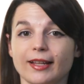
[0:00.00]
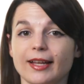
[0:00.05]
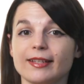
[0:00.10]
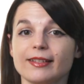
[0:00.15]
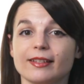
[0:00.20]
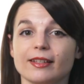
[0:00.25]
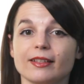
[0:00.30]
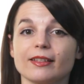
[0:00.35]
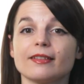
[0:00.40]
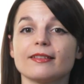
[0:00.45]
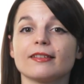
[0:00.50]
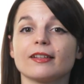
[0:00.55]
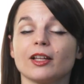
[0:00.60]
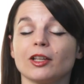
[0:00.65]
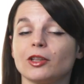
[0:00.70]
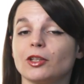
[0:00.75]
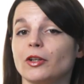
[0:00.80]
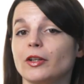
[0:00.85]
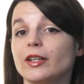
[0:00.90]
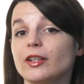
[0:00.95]
lessons,
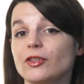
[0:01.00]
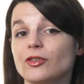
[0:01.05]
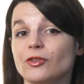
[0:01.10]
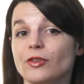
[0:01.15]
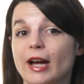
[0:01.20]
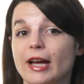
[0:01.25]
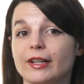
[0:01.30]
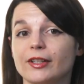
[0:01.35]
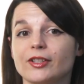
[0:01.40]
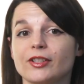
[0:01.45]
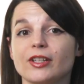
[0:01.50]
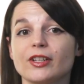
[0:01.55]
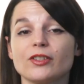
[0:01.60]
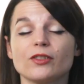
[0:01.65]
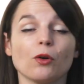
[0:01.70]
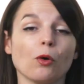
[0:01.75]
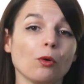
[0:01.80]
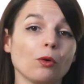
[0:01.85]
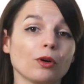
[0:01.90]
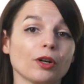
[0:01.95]
learning
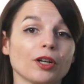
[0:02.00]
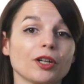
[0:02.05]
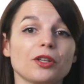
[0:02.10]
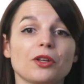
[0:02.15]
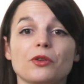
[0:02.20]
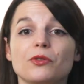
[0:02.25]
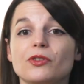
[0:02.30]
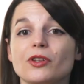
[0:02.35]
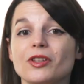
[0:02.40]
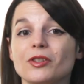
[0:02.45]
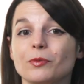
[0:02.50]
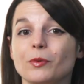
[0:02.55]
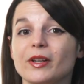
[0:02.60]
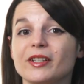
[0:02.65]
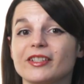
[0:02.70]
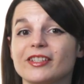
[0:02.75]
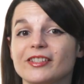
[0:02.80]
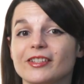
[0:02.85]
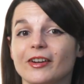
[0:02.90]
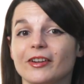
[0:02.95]
strategies, or you just
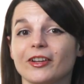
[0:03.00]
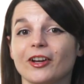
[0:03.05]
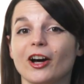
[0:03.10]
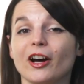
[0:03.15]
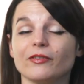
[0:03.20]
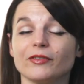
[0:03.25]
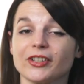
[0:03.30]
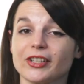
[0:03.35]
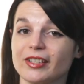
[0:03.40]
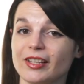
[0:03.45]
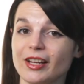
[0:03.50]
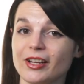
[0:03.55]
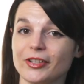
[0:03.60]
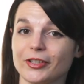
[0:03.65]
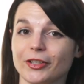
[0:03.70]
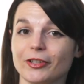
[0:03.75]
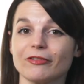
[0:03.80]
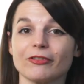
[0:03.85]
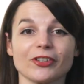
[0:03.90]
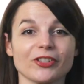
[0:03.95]
want to start a
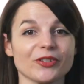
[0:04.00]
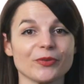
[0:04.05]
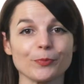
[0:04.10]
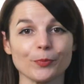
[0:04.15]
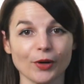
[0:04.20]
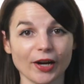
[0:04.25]
conversation for some